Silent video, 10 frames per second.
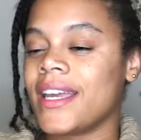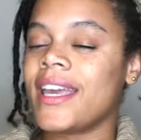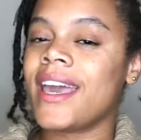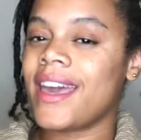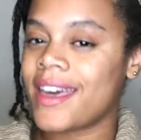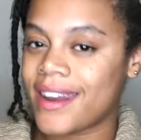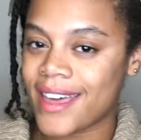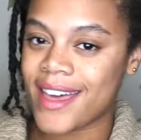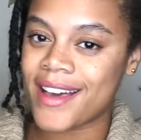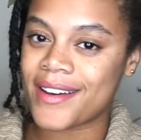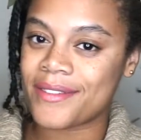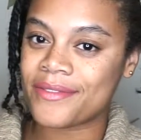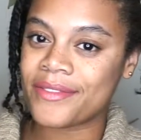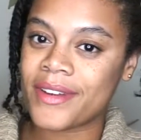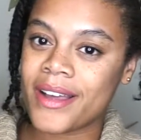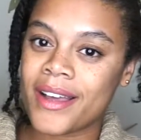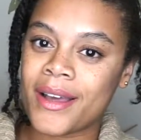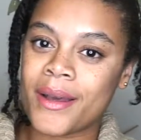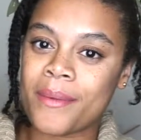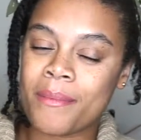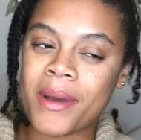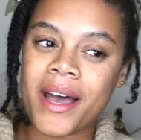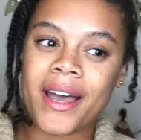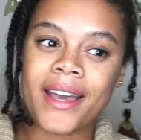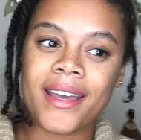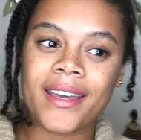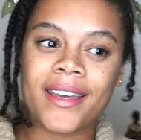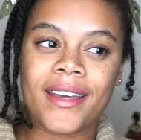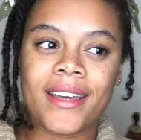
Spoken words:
can have by